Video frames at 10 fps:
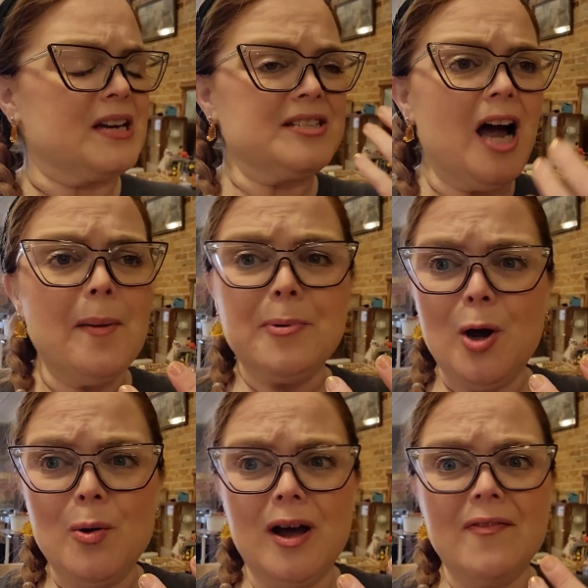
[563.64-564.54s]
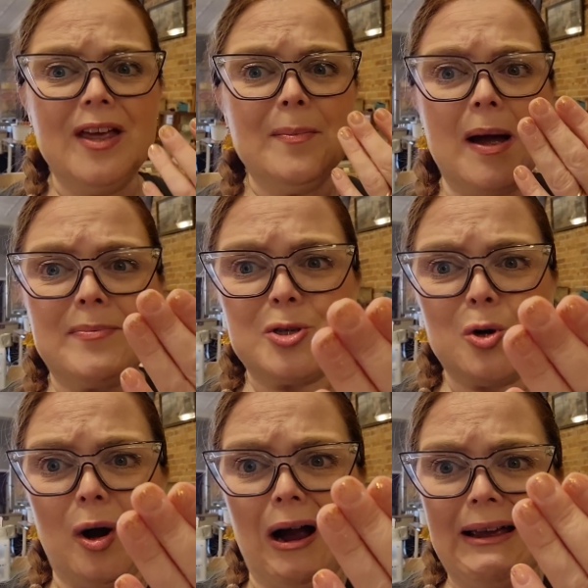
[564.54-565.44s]
a top coat on them. I'm
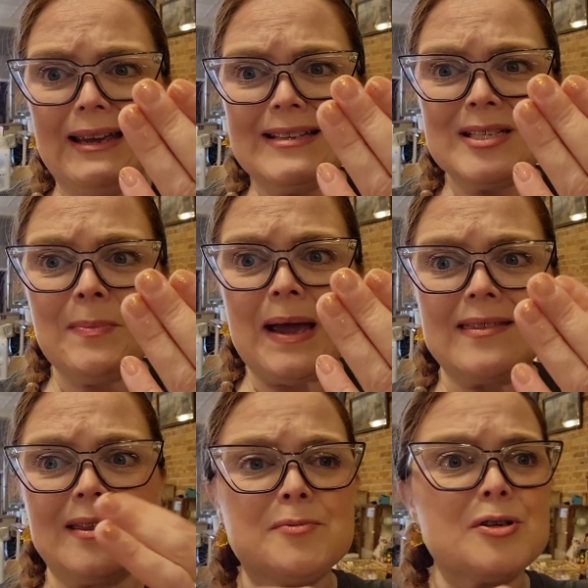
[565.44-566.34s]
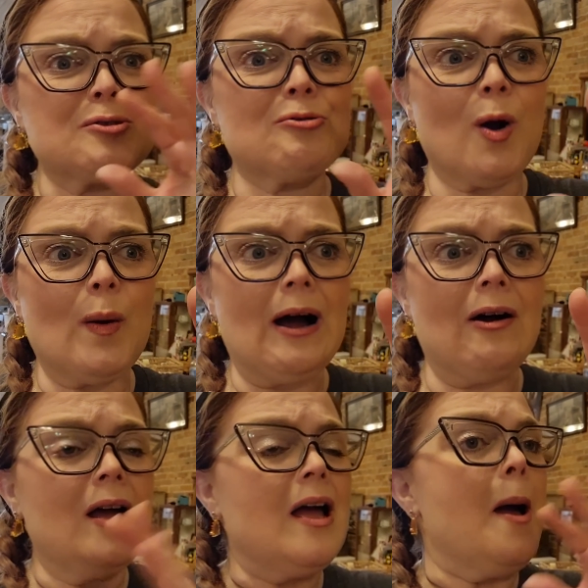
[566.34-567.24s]
trying to make them just grow
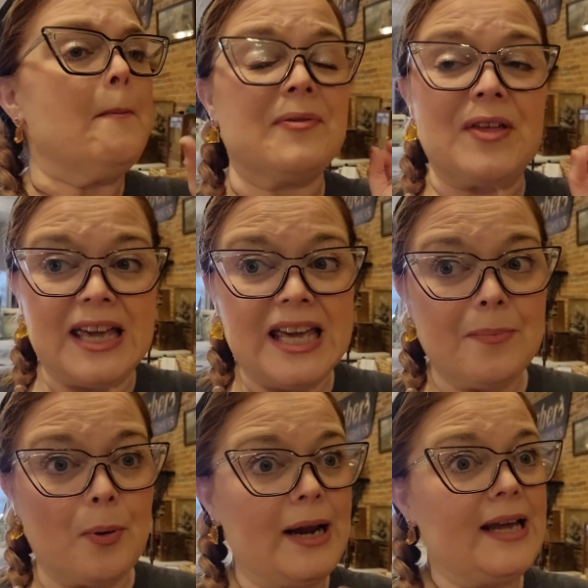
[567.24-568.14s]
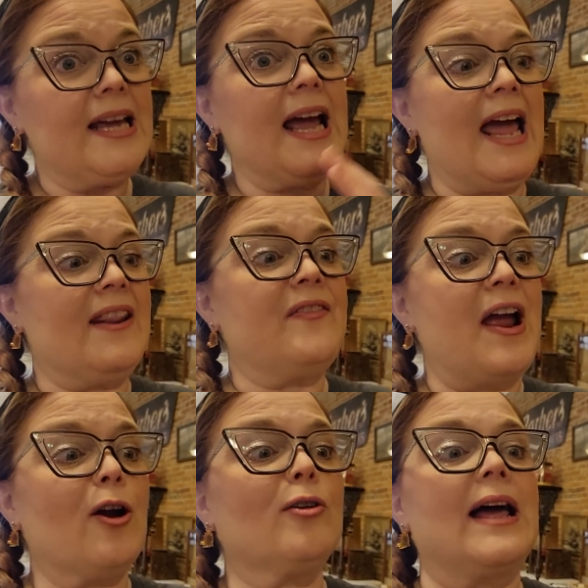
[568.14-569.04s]
out, but they keep breaking and
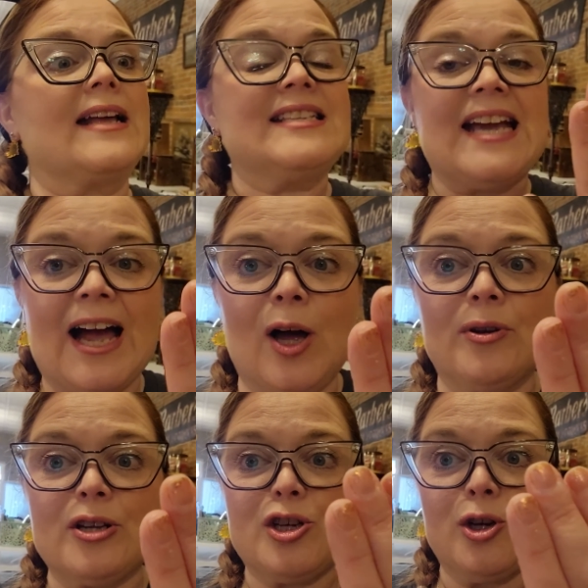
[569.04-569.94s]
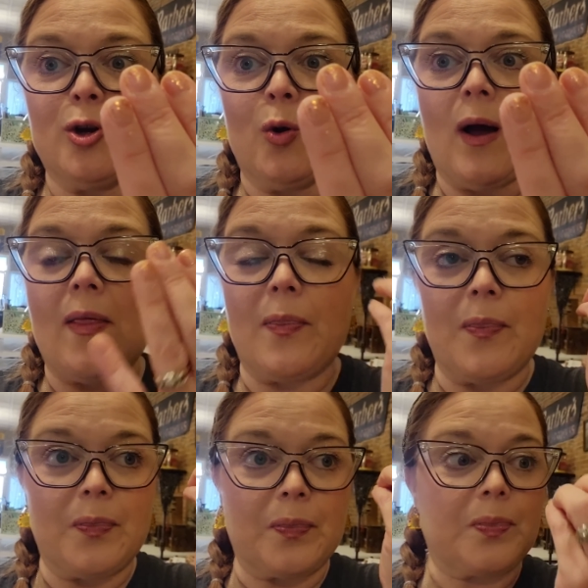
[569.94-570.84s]
they're like down to
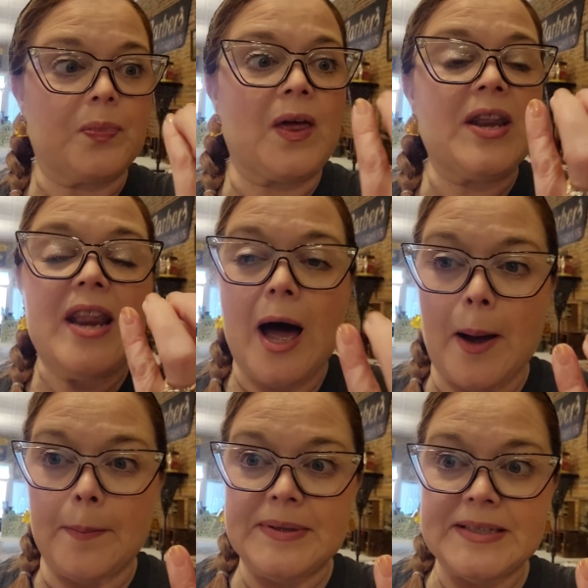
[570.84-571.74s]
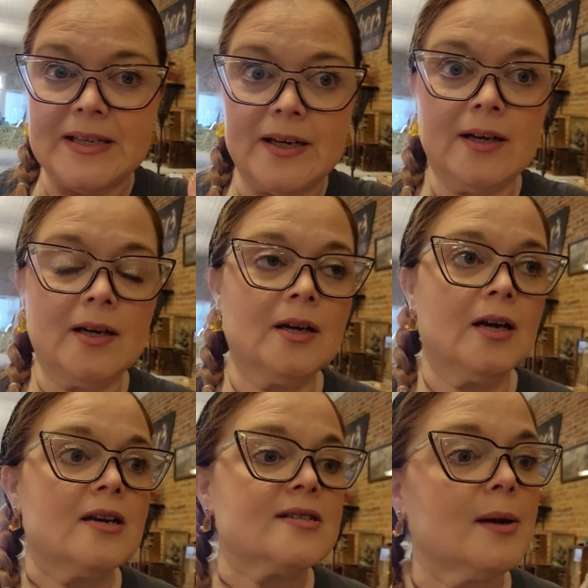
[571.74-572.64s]
the nubs.
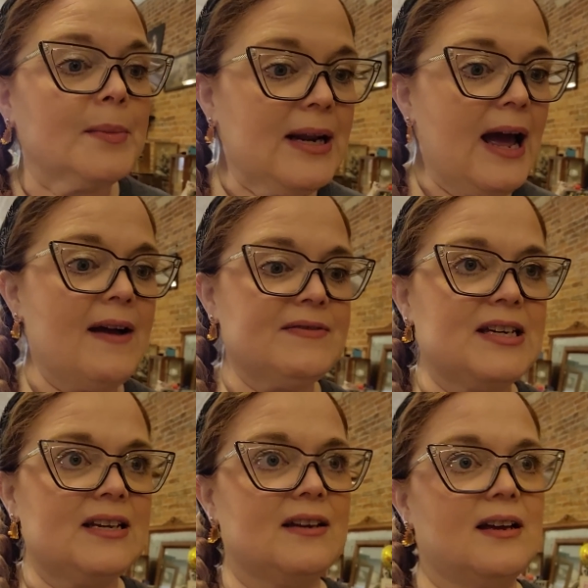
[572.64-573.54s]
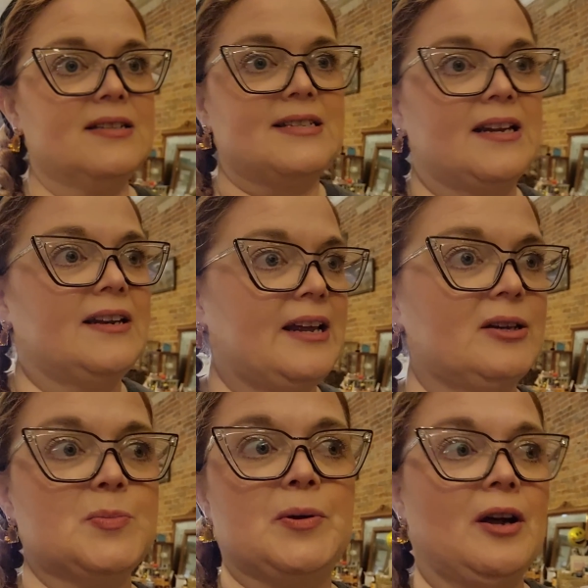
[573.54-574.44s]
So I'm going to have to get a, a, set of
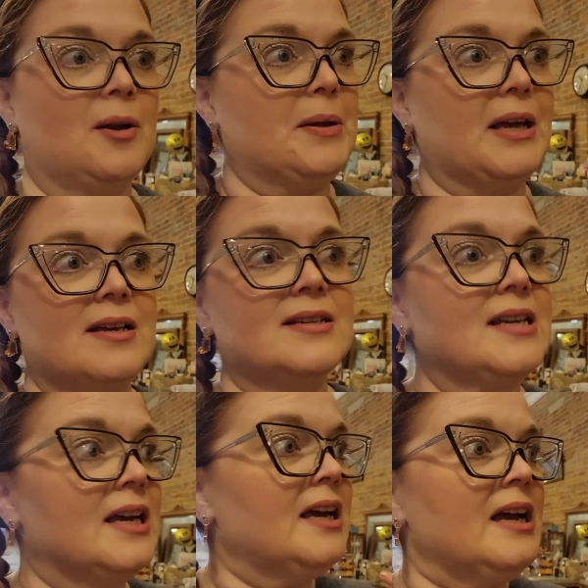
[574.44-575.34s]
nails put on because